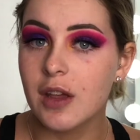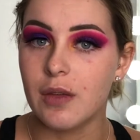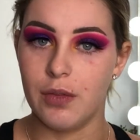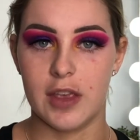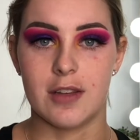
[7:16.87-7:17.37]

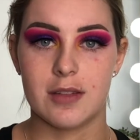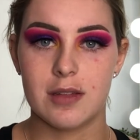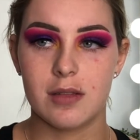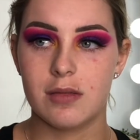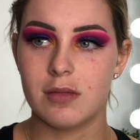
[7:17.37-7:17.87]

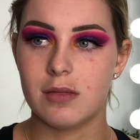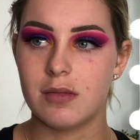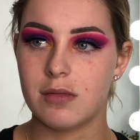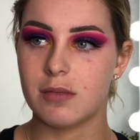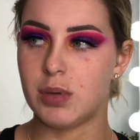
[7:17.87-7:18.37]
this
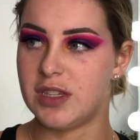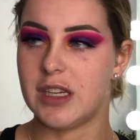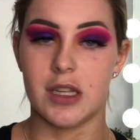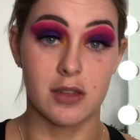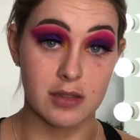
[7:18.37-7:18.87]

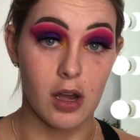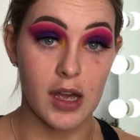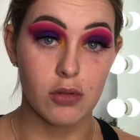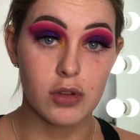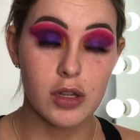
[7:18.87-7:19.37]
particular style.